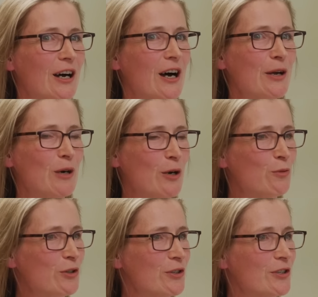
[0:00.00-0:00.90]
I, I
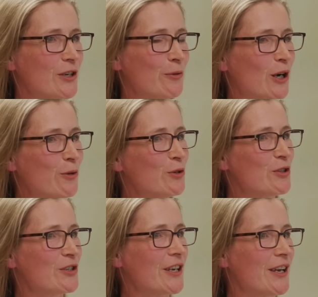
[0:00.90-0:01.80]
wouldn't. I, I
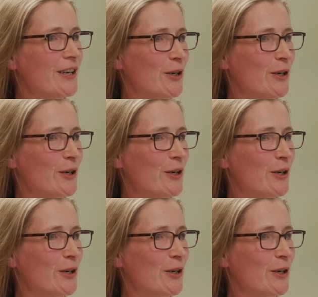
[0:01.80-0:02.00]
wouldn't say.